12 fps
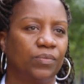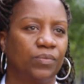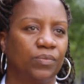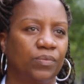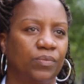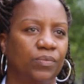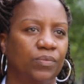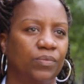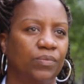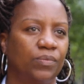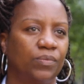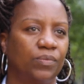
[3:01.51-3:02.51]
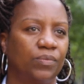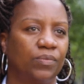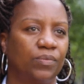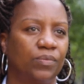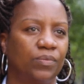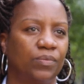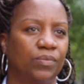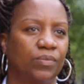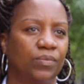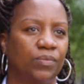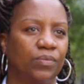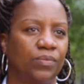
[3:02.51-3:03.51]

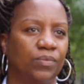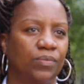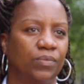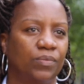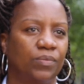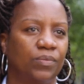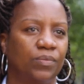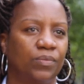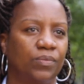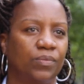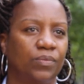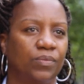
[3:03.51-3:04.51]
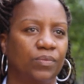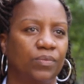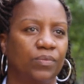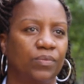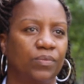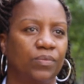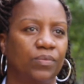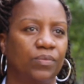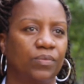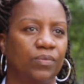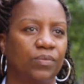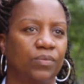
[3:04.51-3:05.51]

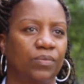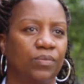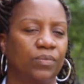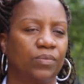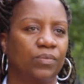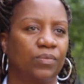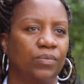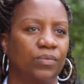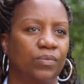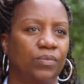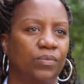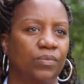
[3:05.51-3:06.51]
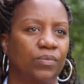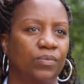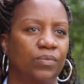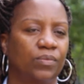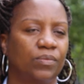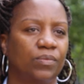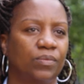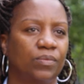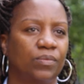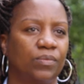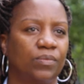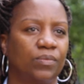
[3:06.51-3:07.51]

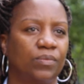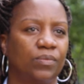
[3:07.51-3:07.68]
[no speech]